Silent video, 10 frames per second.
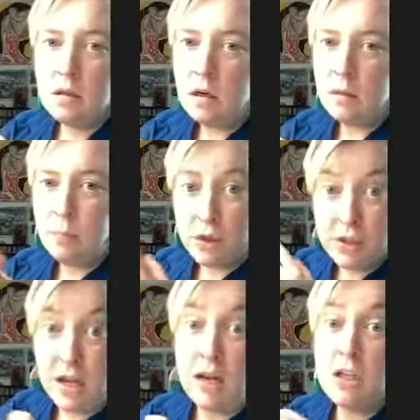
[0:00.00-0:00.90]
a
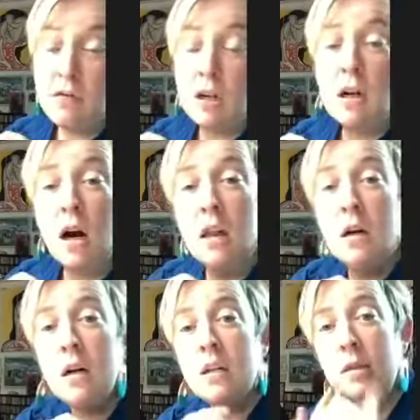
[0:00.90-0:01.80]
percentage of your
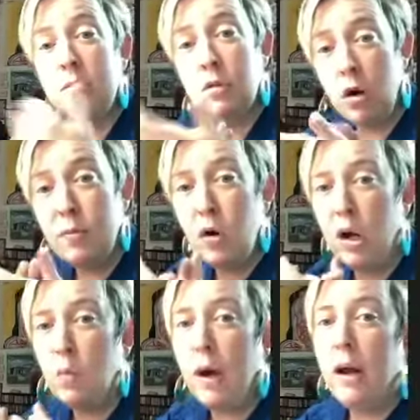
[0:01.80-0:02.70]
color is absorbed right
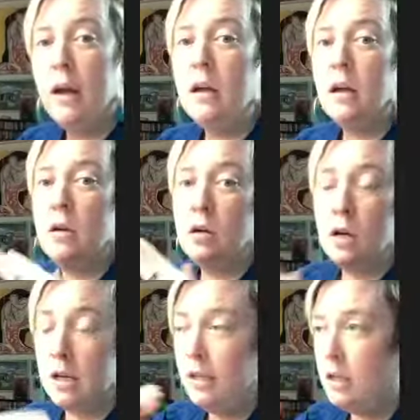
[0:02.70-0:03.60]
away and you're
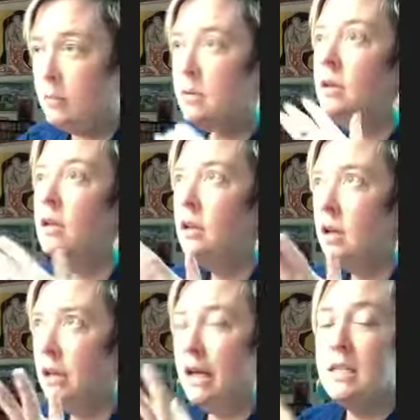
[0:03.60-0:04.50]
gonna keep
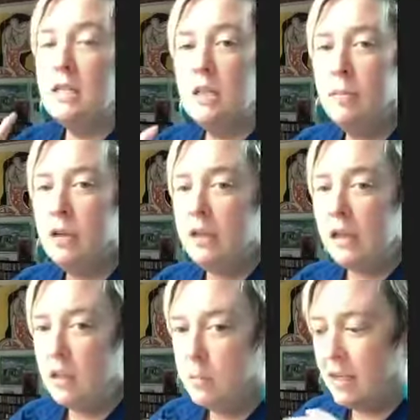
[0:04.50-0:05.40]
glazing to build
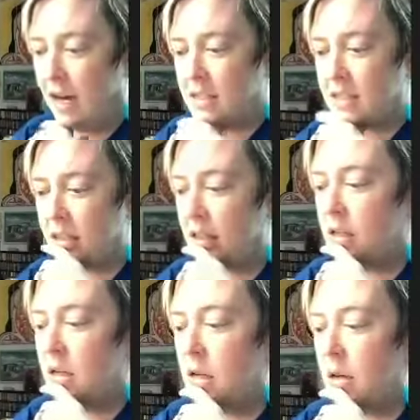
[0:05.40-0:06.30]
that luminosity.
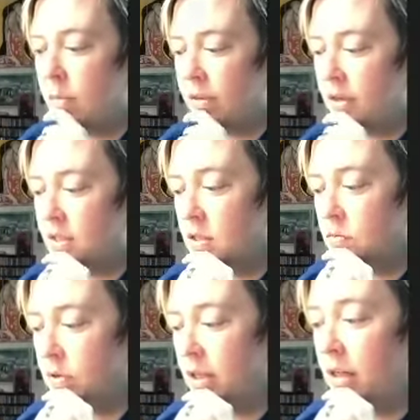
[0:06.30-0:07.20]
But this is
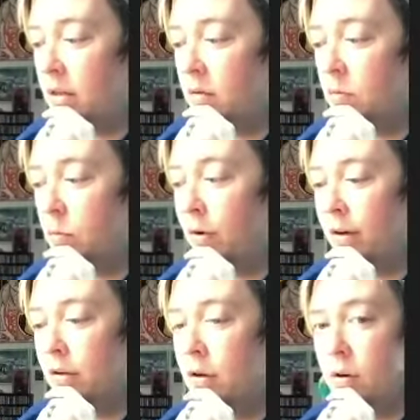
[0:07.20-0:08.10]
really
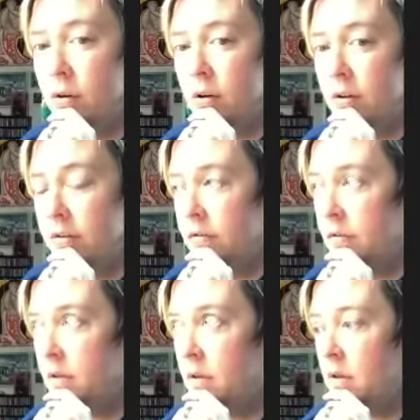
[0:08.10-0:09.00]
one coat of
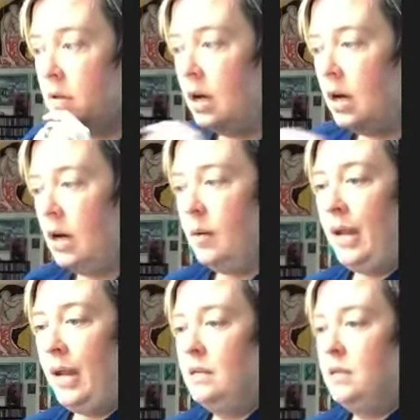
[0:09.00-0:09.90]

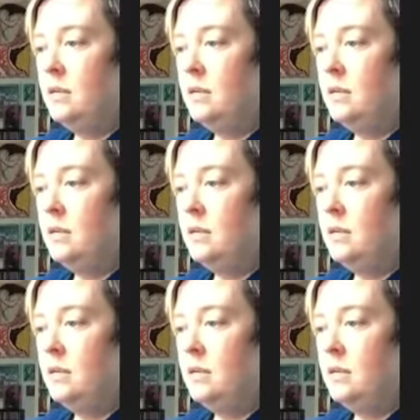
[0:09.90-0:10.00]
paint